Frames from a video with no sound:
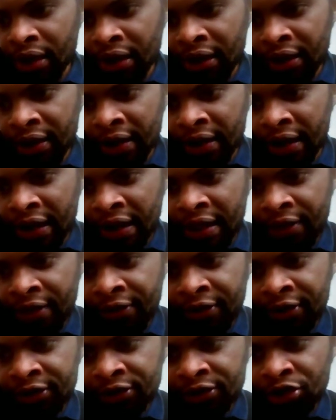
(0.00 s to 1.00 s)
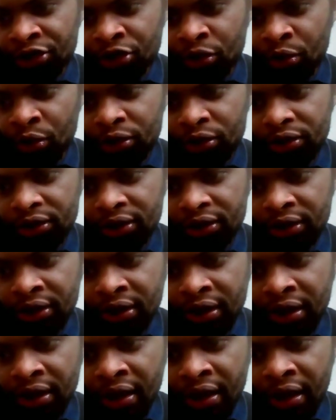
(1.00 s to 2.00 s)
a, a leather suit
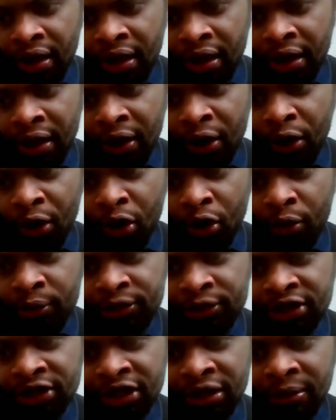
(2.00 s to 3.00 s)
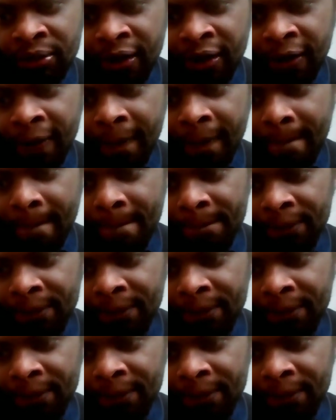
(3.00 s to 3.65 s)
a home cinema